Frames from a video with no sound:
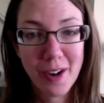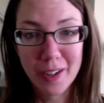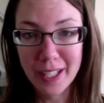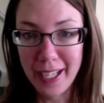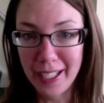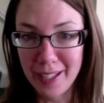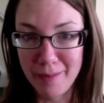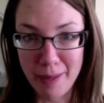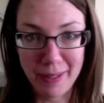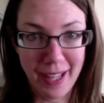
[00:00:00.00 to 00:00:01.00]
Like,
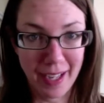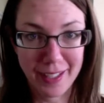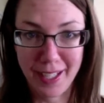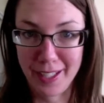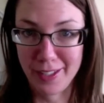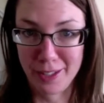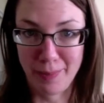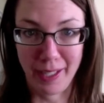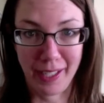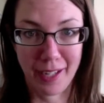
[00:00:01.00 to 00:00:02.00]
maybe the Accutane is just
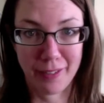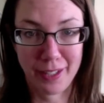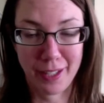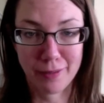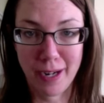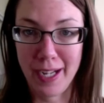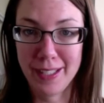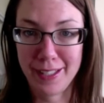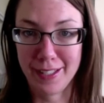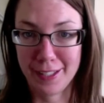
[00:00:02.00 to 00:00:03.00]
making everything
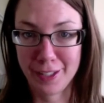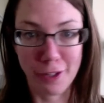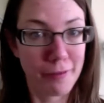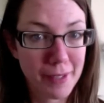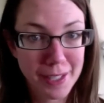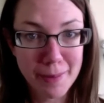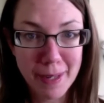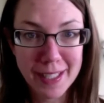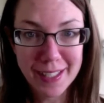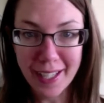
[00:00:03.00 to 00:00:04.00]
rise to the surface of
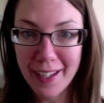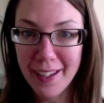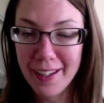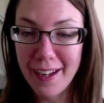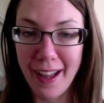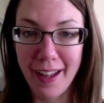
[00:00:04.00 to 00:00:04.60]
my skin,